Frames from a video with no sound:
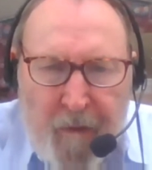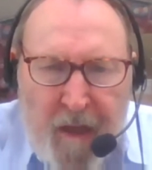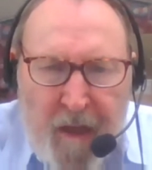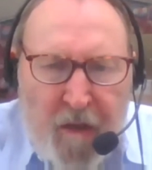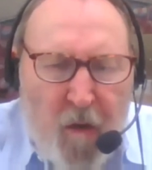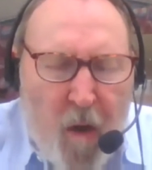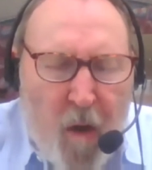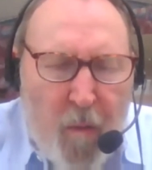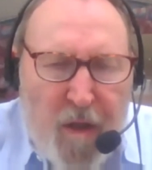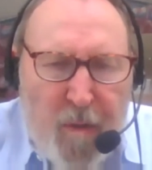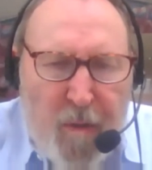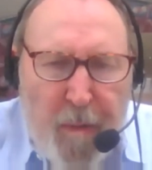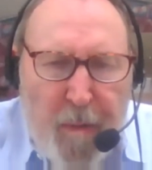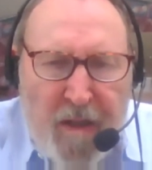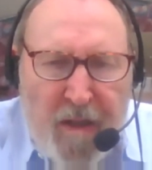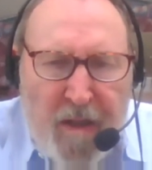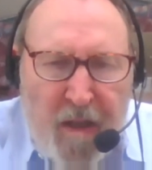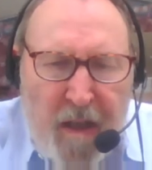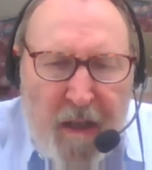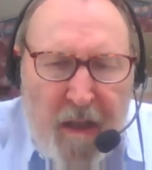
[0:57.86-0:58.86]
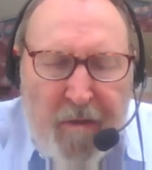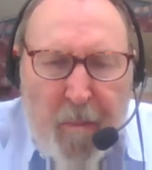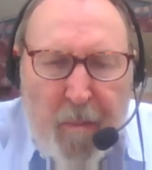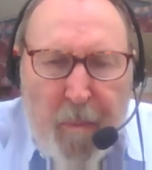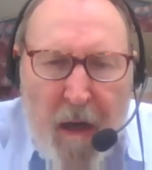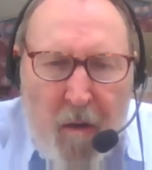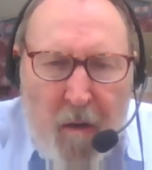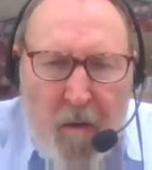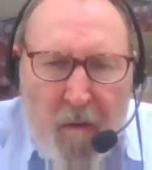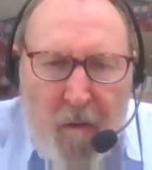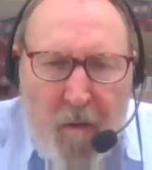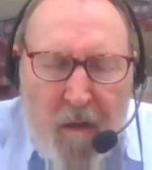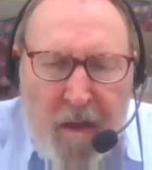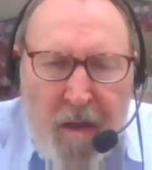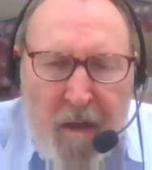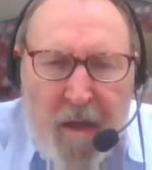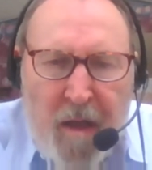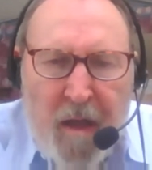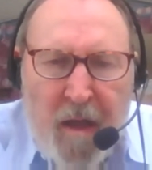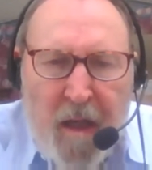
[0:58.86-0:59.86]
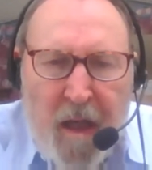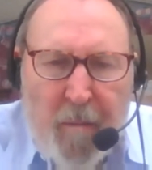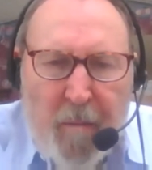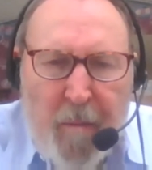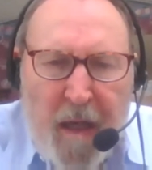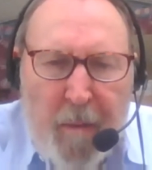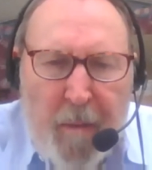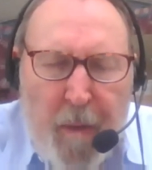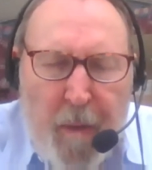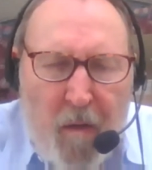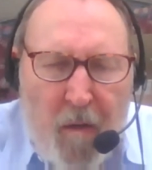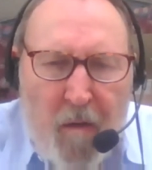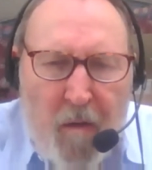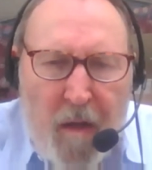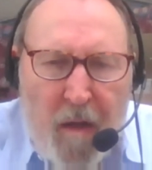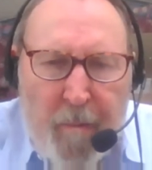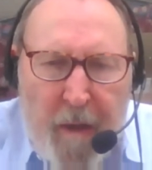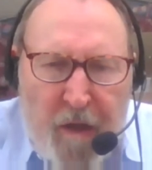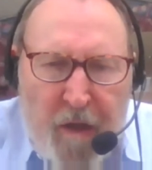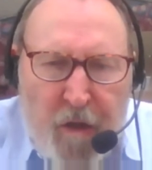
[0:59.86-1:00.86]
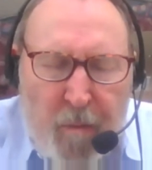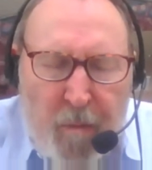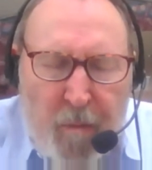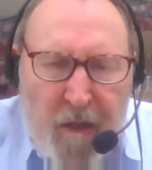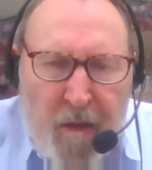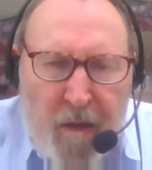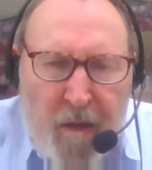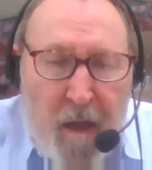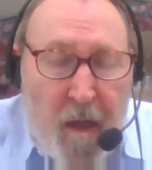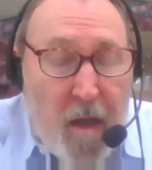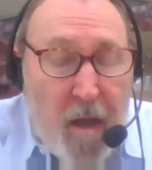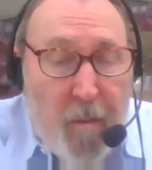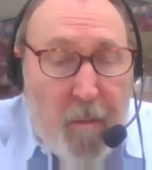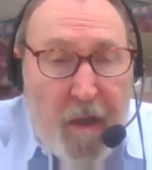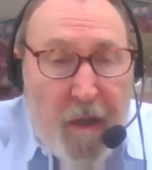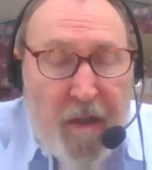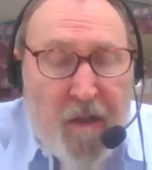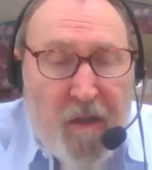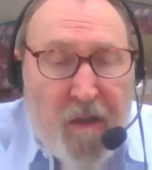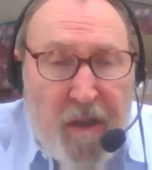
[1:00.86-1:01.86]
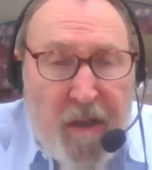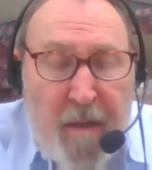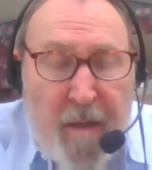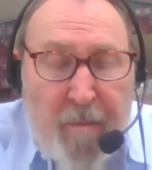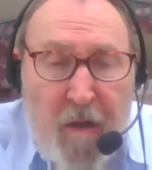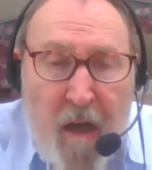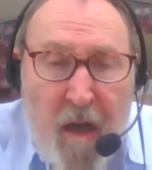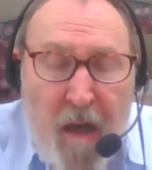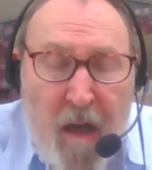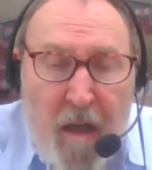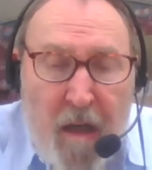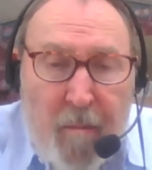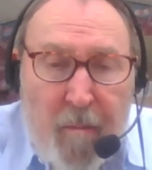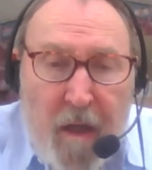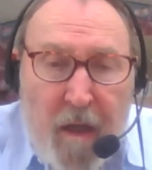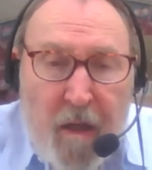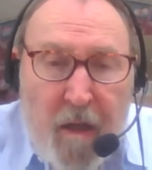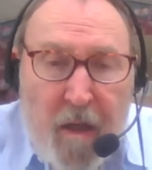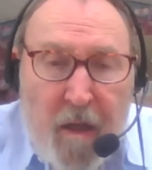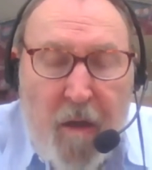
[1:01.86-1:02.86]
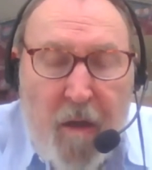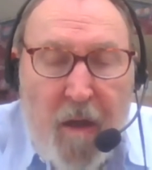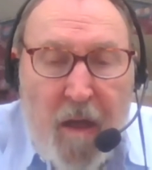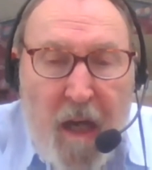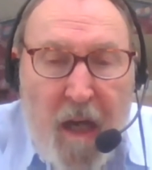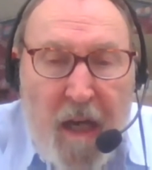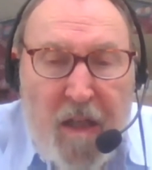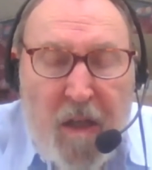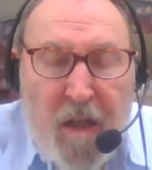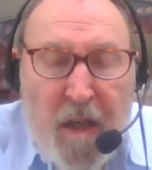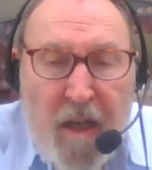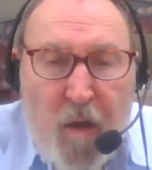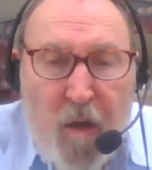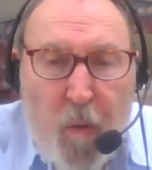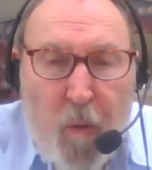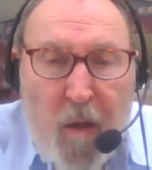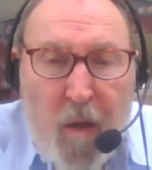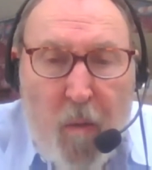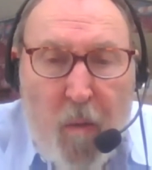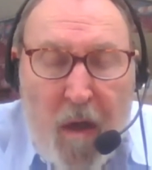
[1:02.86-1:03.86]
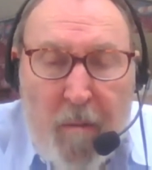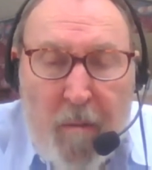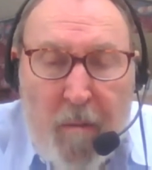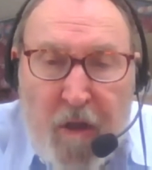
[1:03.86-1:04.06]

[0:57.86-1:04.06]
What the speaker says: It's always best to leave the power on and make power on measurements. But at the same time, you can isolate it quick while